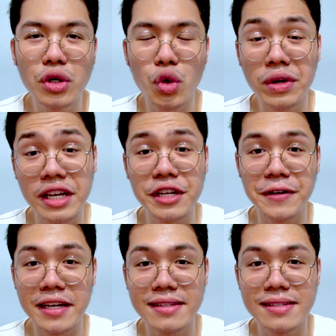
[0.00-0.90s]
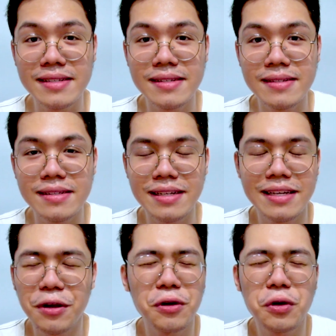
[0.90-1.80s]
quirky traits.
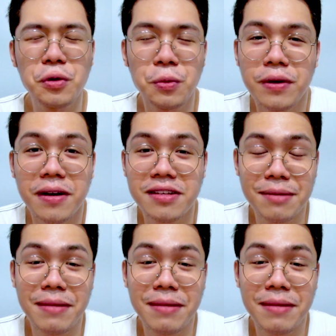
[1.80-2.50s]
Like your quirk